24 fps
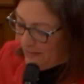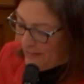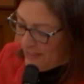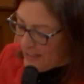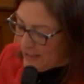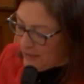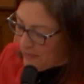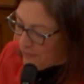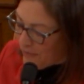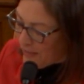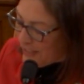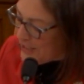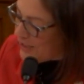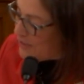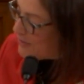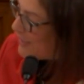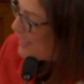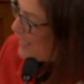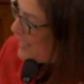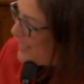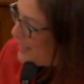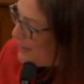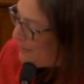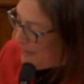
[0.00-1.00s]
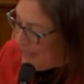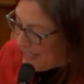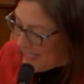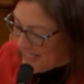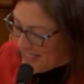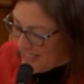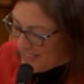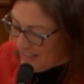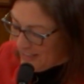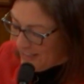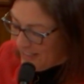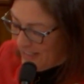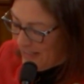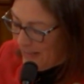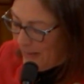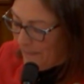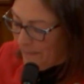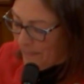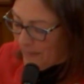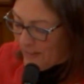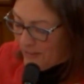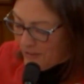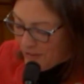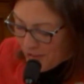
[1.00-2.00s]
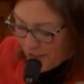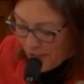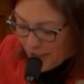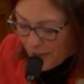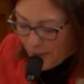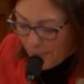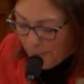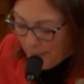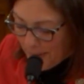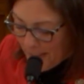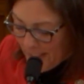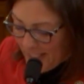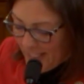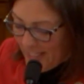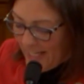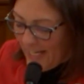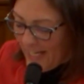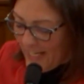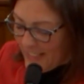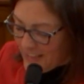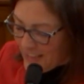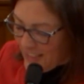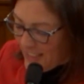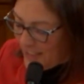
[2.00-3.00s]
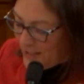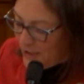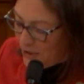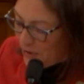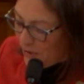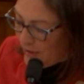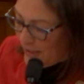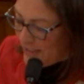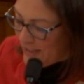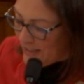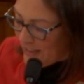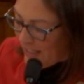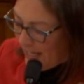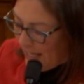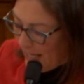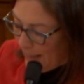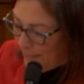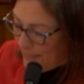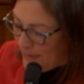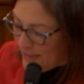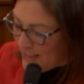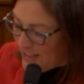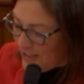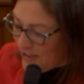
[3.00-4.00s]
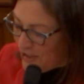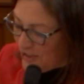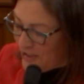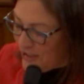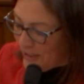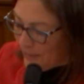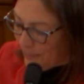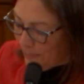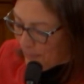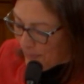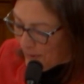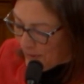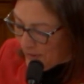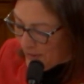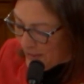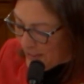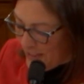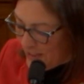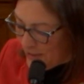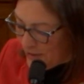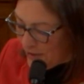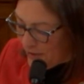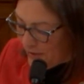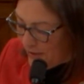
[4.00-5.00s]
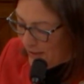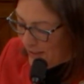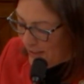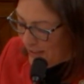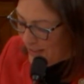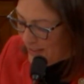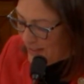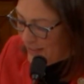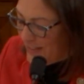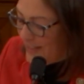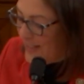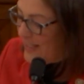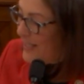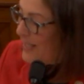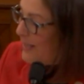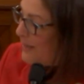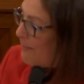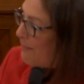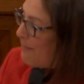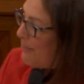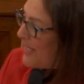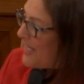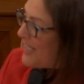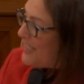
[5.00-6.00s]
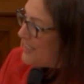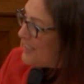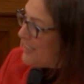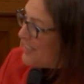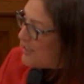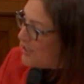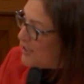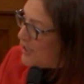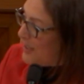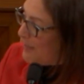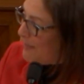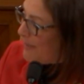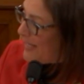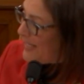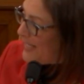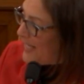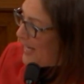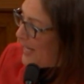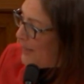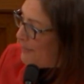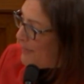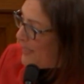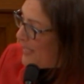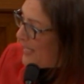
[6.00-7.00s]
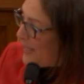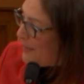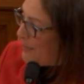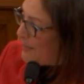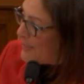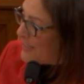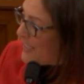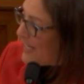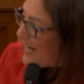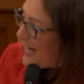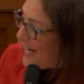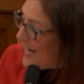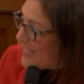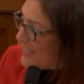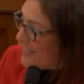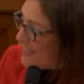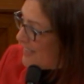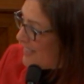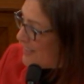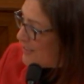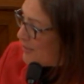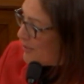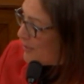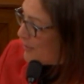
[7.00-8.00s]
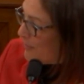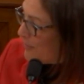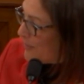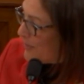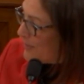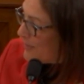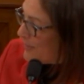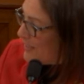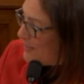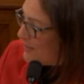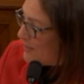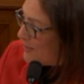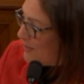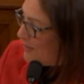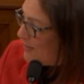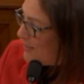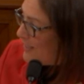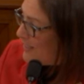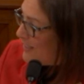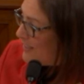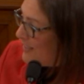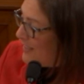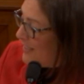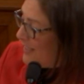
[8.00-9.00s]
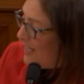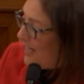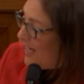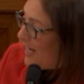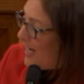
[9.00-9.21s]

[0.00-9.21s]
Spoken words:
and is frustrated because GOP anti-choice opposition to birth control means that she may not be able to access her birth control